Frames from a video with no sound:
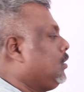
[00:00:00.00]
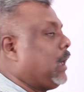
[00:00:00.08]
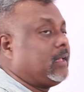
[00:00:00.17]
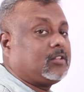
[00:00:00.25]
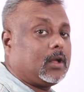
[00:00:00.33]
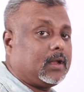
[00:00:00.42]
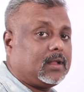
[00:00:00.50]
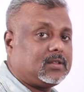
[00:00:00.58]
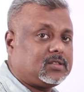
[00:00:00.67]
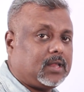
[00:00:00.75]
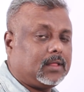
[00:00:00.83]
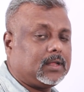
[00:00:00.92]
As you can
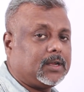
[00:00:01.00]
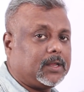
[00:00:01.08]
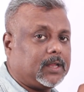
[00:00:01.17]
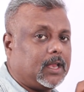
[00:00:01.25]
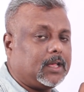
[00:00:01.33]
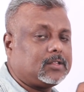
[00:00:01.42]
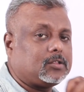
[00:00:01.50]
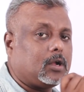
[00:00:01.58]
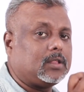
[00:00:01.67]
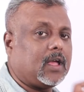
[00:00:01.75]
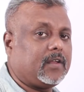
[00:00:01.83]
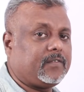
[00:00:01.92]
understand, the detailing is
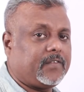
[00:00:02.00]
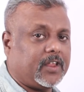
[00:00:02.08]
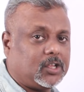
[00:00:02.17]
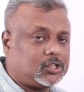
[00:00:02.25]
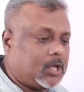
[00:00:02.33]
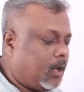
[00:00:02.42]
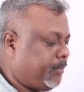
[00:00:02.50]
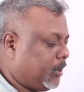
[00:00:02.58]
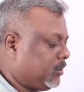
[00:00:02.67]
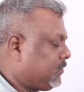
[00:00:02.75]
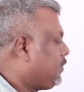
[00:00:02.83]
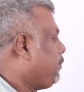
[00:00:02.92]
not that very sharp
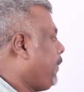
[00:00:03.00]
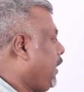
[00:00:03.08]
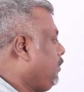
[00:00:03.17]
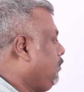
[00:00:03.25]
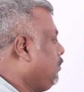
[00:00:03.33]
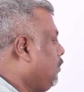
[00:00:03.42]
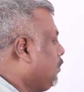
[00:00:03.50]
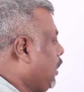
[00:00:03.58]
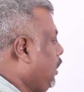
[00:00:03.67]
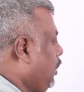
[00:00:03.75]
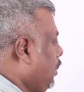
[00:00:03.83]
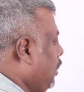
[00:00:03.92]
because of the pen,
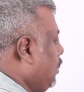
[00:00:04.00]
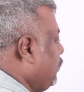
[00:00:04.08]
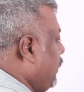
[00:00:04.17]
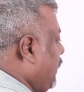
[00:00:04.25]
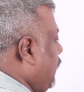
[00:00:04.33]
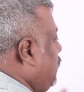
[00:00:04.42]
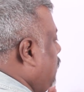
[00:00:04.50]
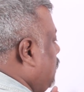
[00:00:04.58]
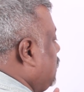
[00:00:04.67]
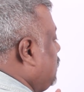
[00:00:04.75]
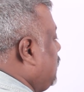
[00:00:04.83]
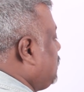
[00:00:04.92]
okay. When I
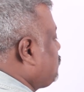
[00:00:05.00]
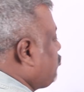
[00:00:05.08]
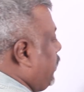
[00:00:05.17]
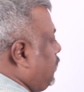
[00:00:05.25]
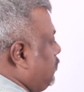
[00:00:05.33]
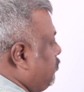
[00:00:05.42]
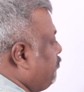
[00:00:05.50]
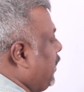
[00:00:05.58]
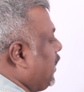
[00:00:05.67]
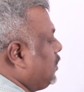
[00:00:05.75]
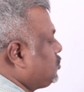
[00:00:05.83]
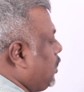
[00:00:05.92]
illustrate
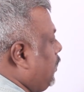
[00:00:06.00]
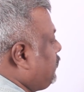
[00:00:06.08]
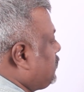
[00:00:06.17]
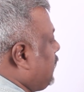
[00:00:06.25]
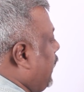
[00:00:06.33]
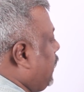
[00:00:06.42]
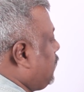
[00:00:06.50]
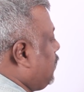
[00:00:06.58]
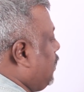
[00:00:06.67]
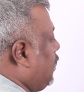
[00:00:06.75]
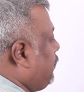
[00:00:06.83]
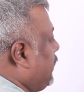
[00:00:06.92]
bigger shapes like a